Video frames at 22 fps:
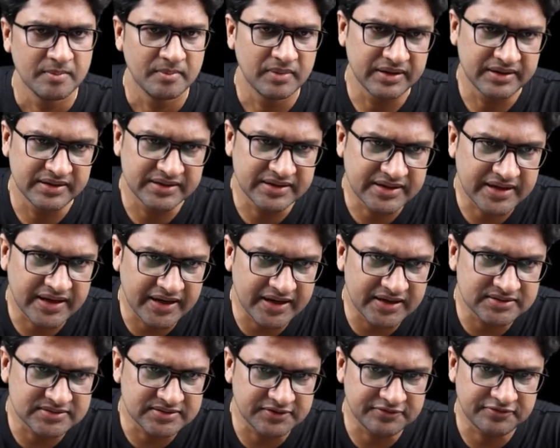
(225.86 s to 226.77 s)
But in the
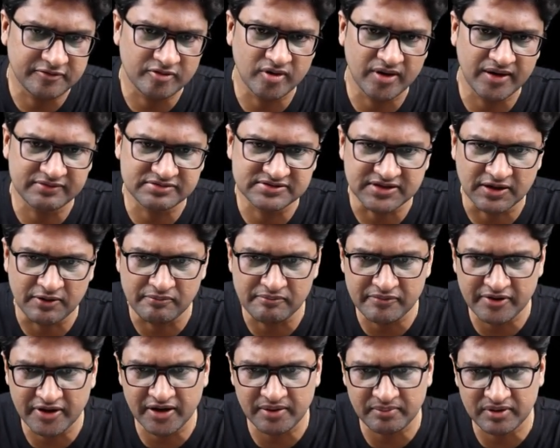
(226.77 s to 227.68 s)
case, if you have
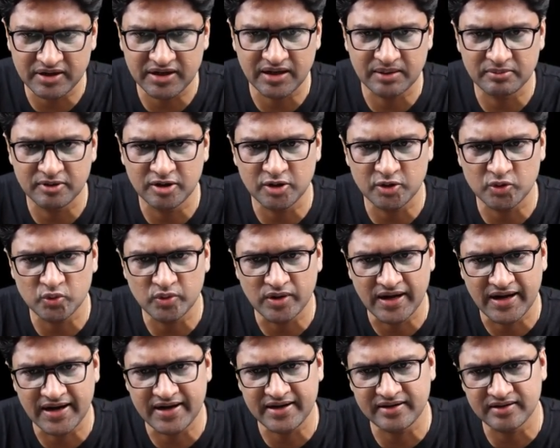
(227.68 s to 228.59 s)
some way been able to
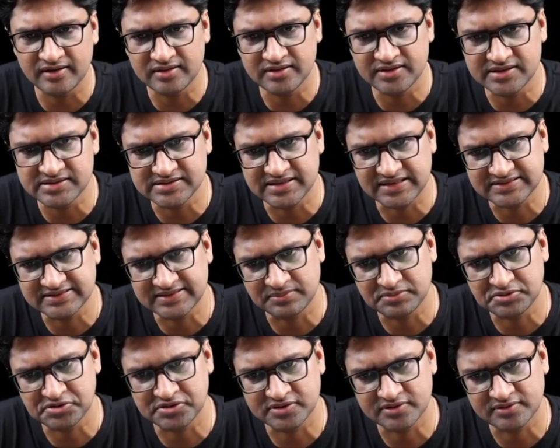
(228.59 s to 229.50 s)
handle these
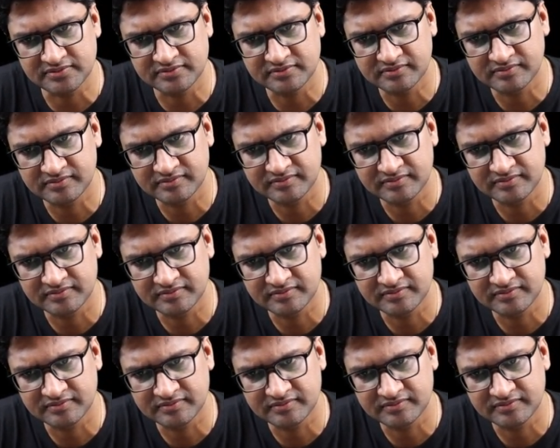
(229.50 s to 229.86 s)
exceptions,